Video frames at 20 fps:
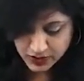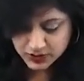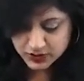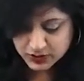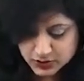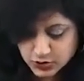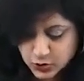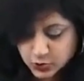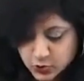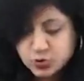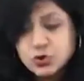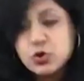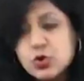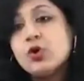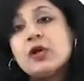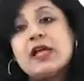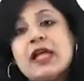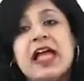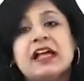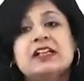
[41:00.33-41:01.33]
Pseudo
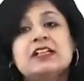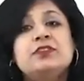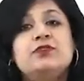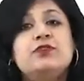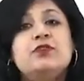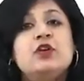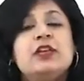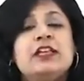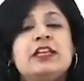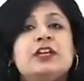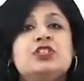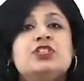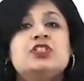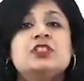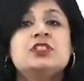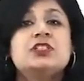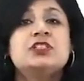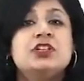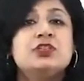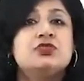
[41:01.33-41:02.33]

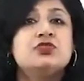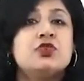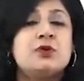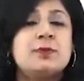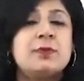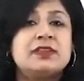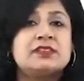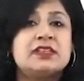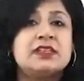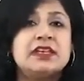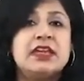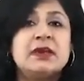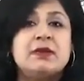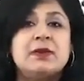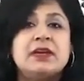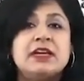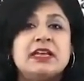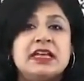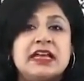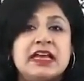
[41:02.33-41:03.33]
exfoliation syndrome, as the name
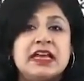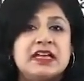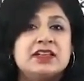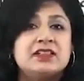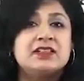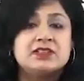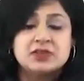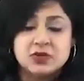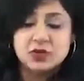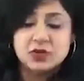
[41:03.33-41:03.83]
indicates,